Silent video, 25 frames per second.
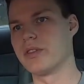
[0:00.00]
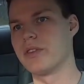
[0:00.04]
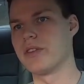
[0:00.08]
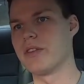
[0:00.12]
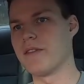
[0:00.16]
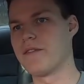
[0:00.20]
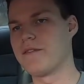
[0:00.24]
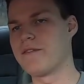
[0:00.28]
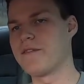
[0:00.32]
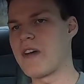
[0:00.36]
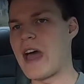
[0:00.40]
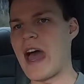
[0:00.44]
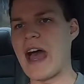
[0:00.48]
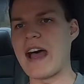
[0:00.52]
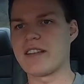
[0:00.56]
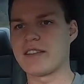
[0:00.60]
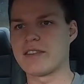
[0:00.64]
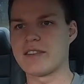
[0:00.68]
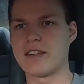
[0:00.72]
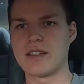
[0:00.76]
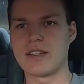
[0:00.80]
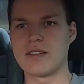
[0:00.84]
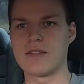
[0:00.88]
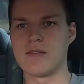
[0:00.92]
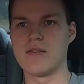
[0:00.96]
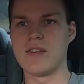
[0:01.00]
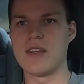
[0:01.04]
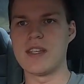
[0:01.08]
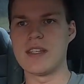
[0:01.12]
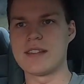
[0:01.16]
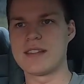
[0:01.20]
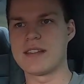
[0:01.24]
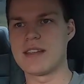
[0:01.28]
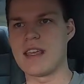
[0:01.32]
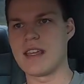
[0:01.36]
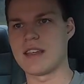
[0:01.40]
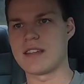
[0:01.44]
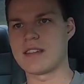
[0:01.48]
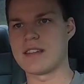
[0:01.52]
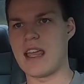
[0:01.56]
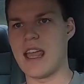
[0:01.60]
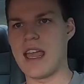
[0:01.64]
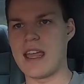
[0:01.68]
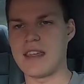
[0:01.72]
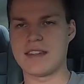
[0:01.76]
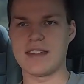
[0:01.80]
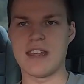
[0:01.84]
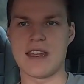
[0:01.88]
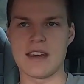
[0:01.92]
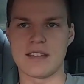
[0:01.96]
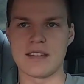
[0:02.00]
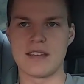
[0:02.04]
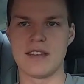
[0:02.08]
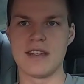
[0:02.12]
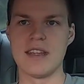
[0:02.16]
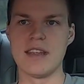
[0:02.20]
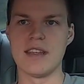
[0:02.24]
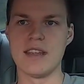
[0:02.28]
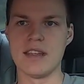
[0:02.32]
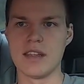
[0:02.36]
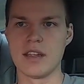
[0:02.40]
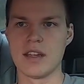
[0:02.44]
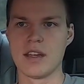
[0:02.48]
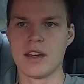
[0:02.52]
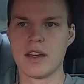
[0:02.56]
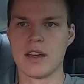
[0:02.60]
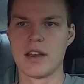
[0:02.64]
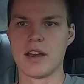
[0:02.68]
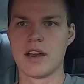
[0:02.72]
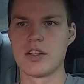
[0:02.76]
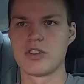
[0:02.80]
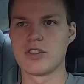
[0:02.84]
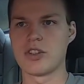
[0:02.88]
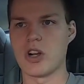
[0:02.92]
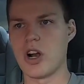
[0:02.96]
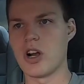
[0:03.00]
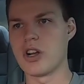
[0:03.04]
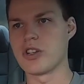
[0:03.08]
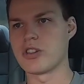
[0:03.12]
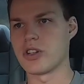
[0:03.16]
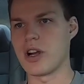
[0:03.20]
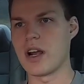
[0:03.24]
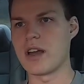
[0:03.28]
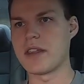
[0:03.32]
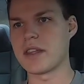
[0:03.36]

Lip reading: the fastest V6 SXT Charger.